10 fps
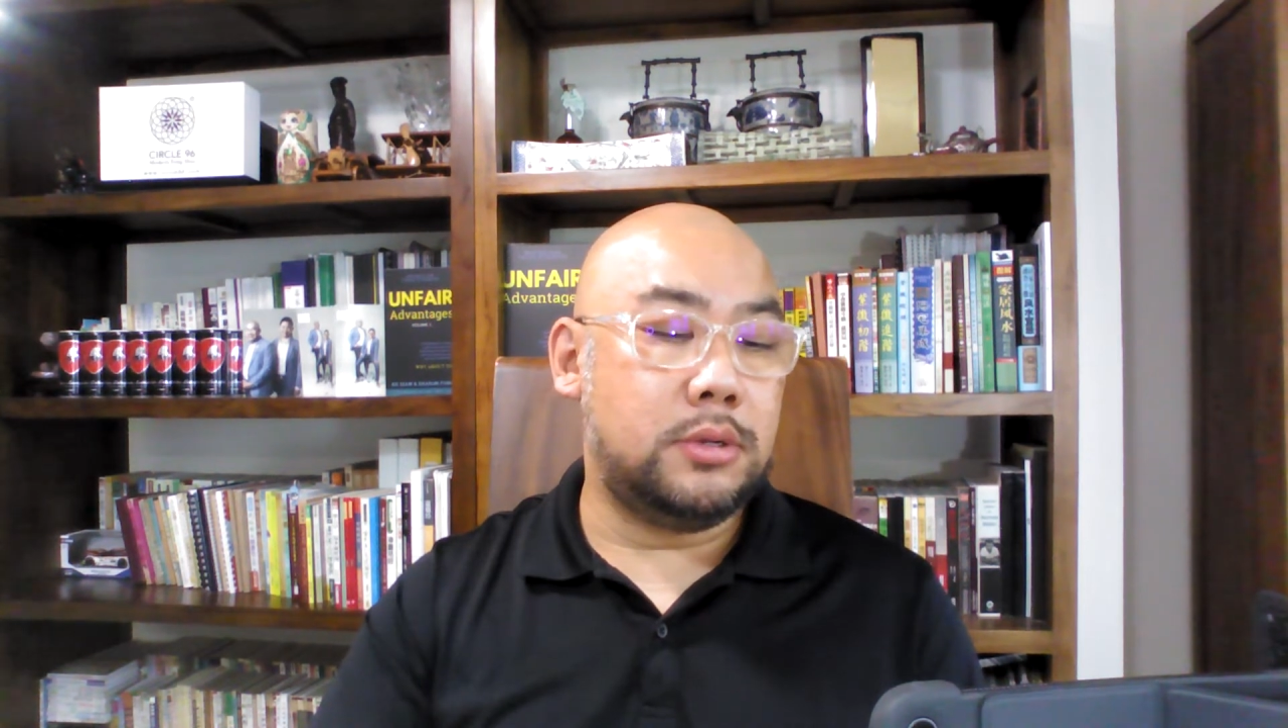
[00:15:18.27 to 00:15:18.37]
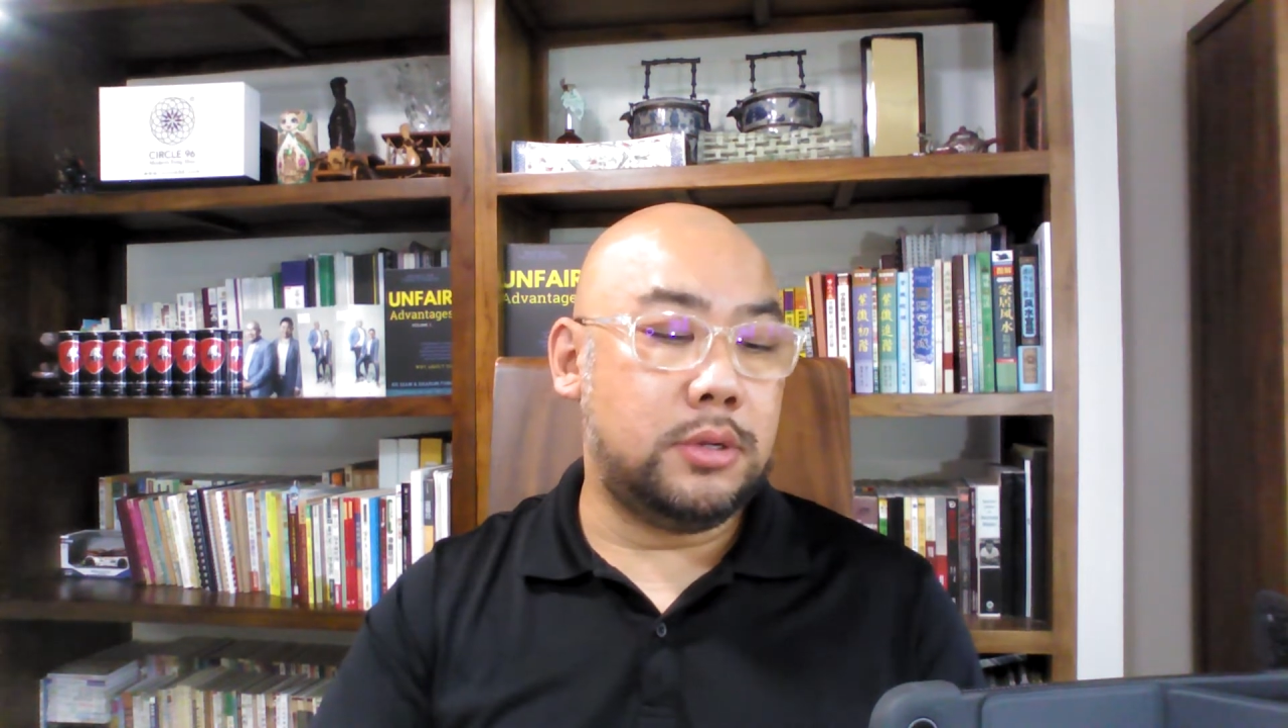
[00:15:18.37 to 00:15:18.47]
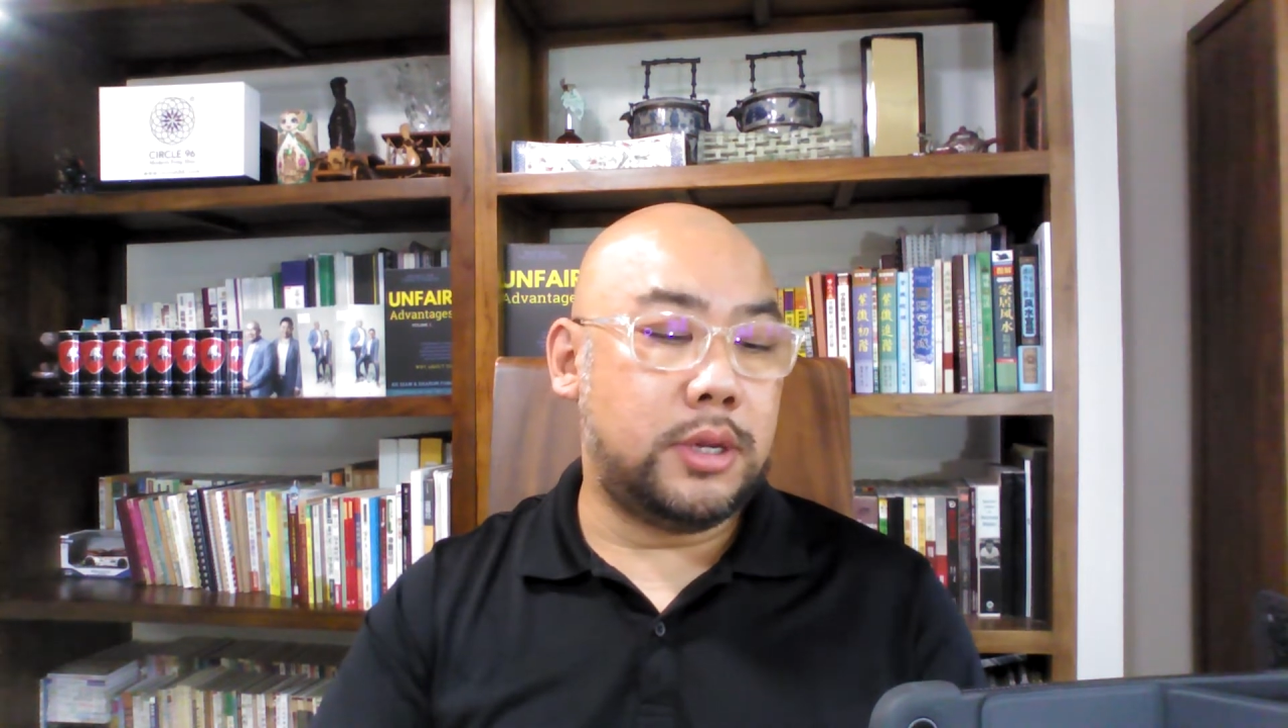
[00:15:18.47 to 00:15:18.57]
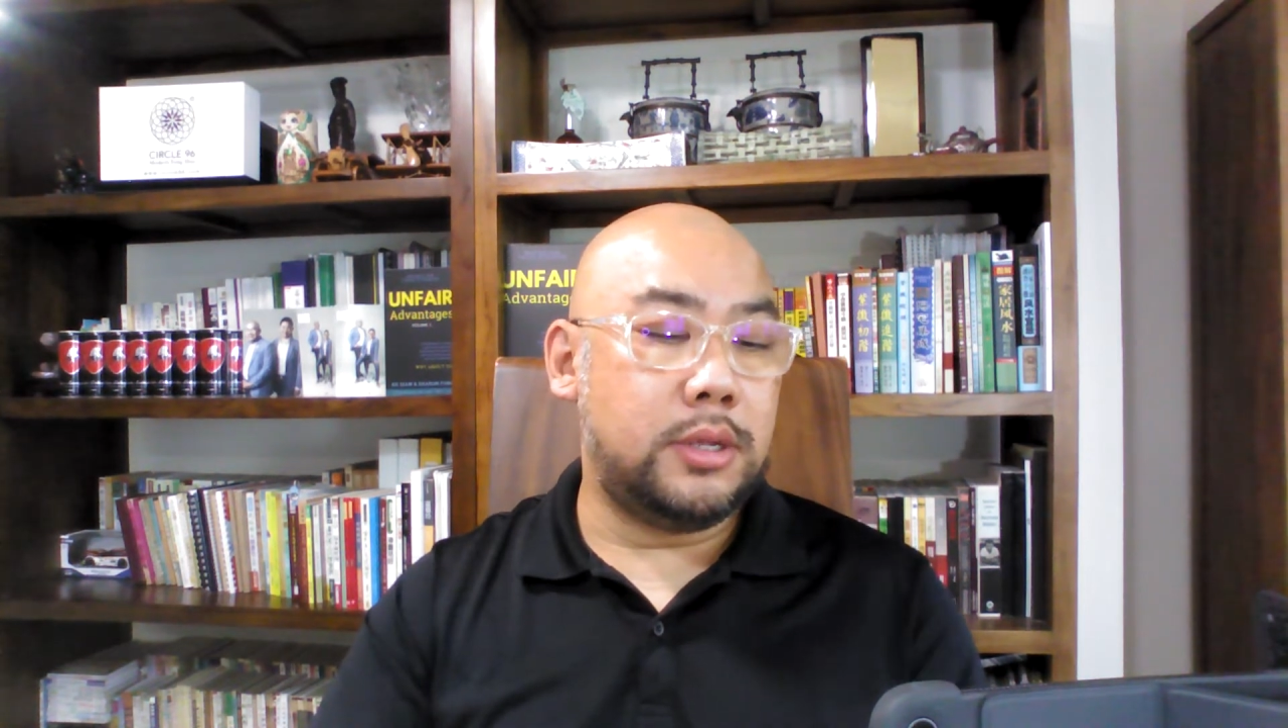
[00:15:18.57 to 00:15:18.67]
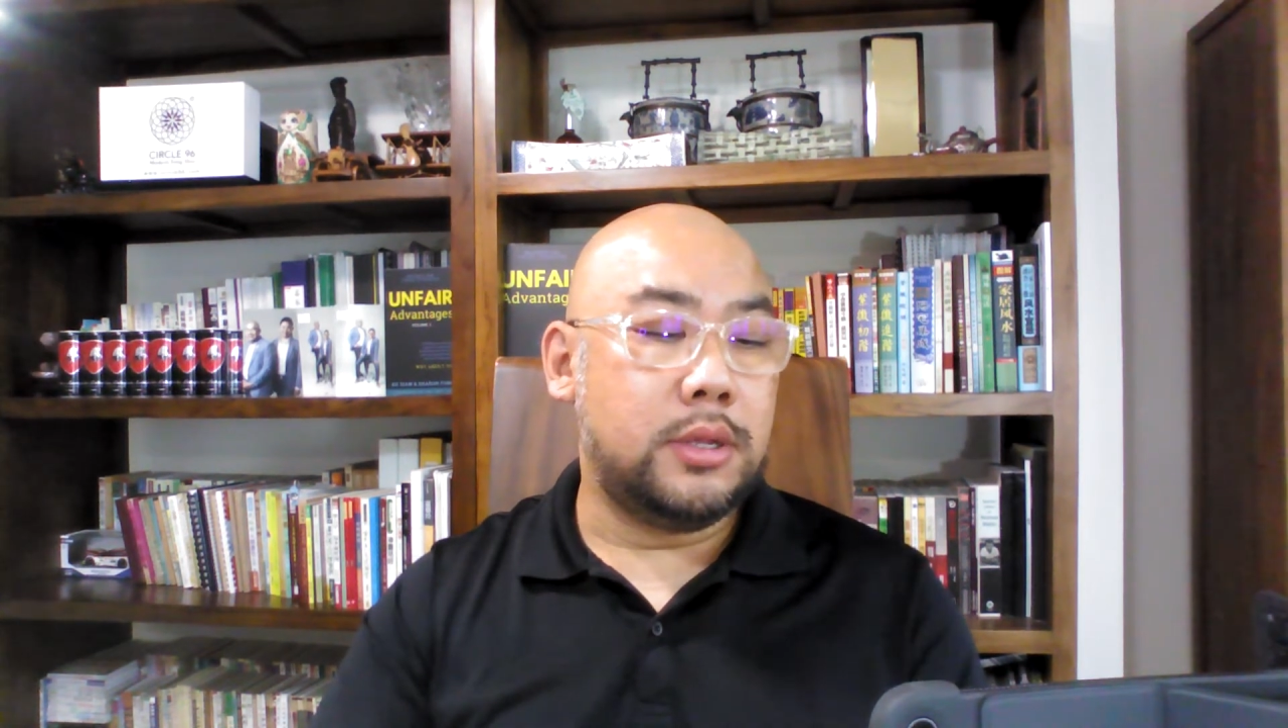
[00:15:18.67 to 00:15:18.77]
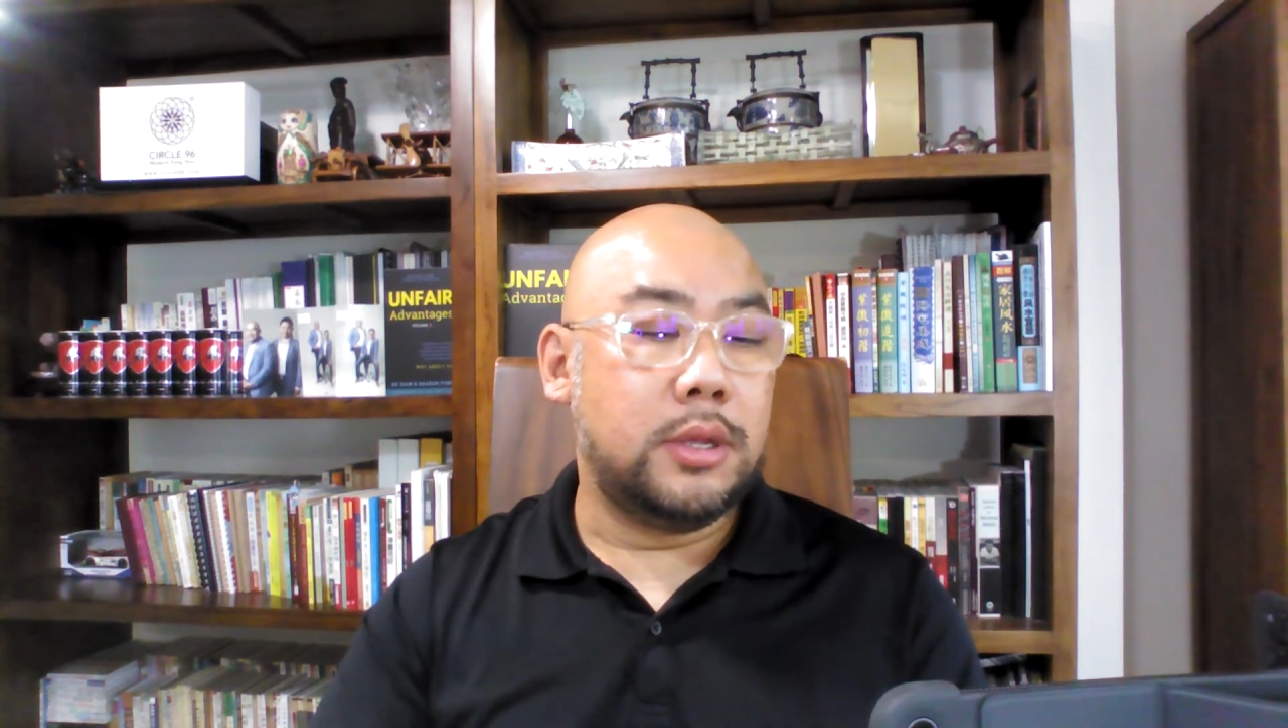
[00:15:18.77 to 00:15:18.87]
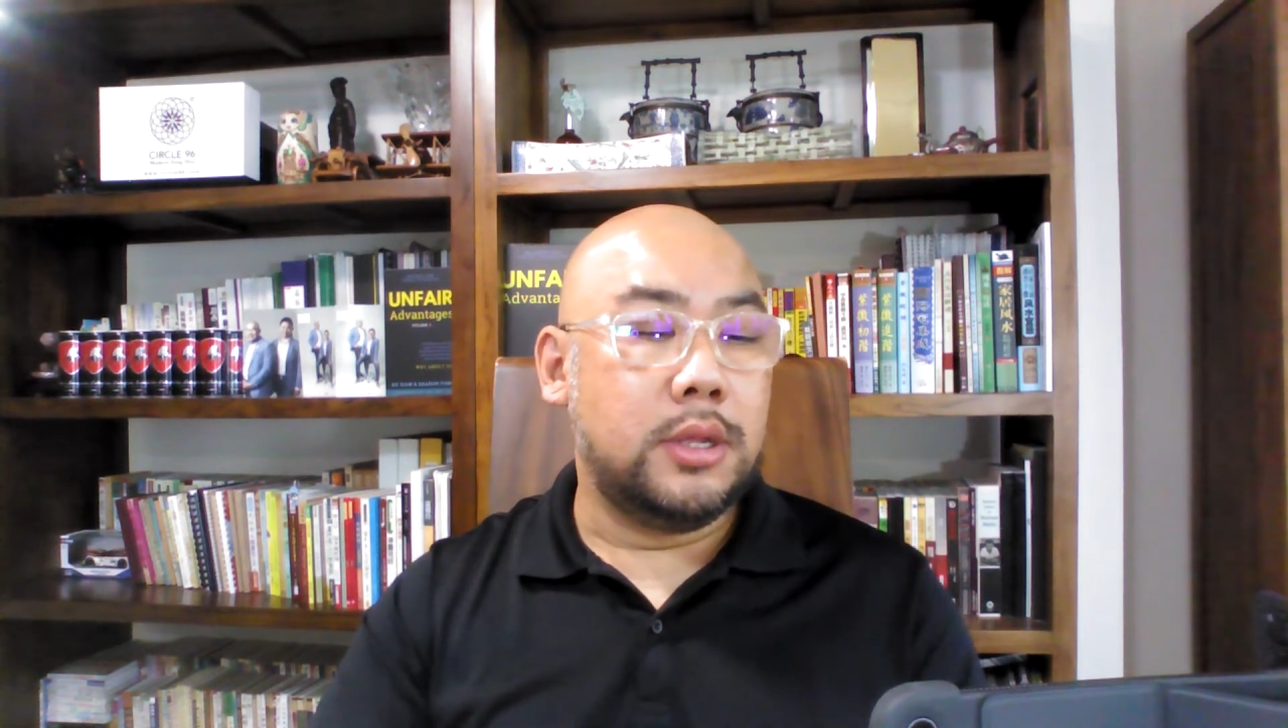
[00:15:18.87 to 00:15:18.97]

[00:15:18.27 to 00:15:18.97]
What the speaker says: Okay,